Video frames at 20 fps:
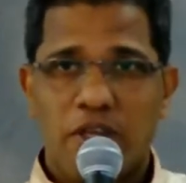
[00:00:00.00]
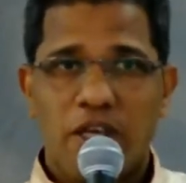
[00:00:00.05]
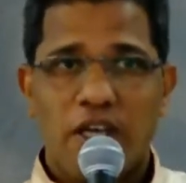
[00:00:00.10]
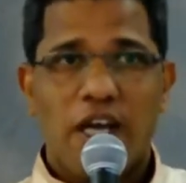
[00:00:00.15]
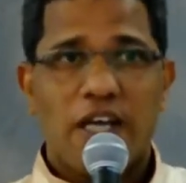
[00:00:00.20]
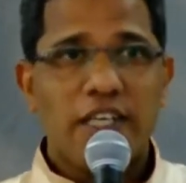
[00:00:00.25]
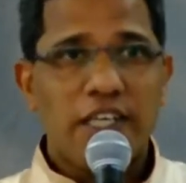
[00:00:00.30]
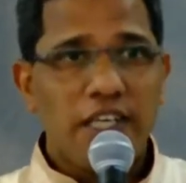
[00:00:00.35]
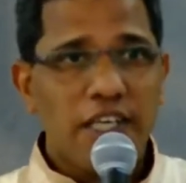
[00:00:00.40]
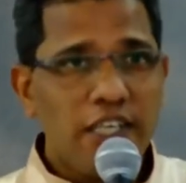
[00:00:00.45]

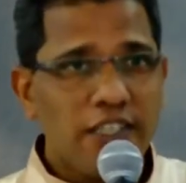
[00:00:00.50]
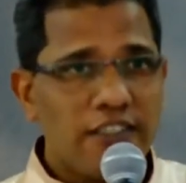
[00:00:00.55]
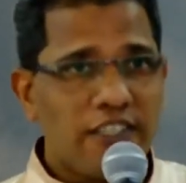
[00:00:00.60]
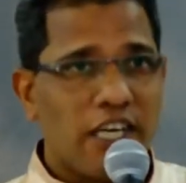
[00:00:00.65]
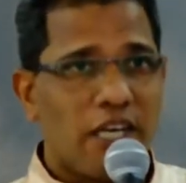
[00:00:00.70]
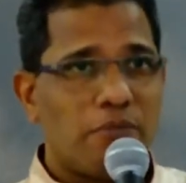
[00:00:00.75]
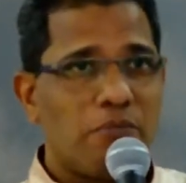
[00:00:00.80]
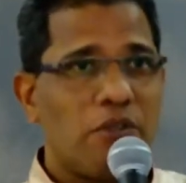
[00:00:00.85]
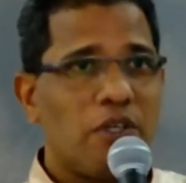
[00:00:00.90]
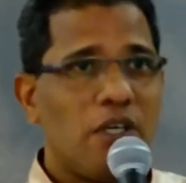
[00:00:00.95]
At any
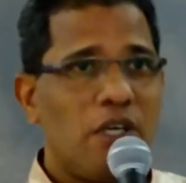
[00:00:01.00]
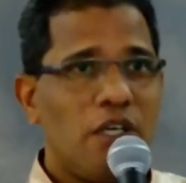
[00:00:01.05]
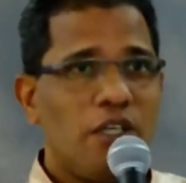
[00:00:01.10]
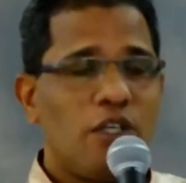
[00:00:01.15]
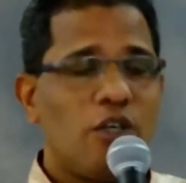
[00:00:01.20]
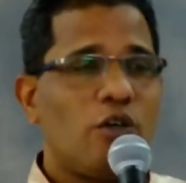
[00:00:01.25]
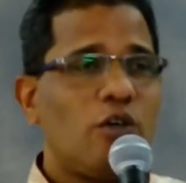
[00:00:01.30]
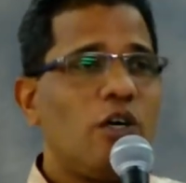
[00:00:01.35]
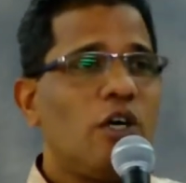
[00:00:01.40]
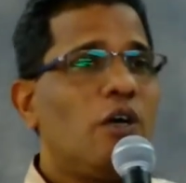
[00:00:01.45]
time. You
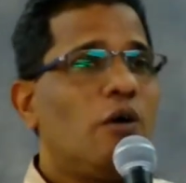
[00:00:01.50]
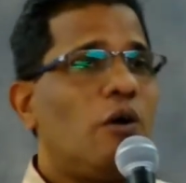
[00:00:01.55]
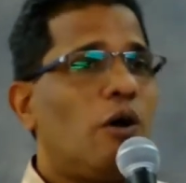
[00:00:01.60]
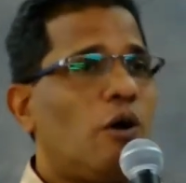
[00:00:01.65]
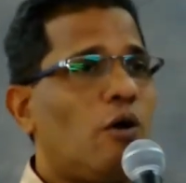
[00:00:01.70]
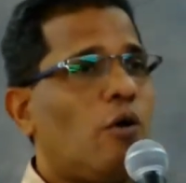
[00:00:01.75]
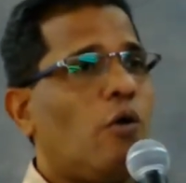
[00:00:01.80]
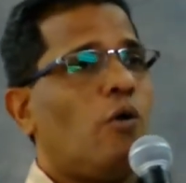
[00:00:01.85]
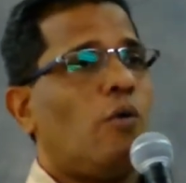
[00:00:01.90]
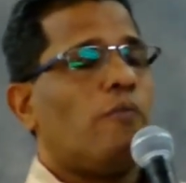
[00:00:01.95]
know,
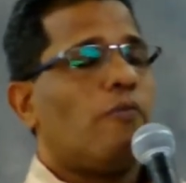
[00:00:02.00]
uh,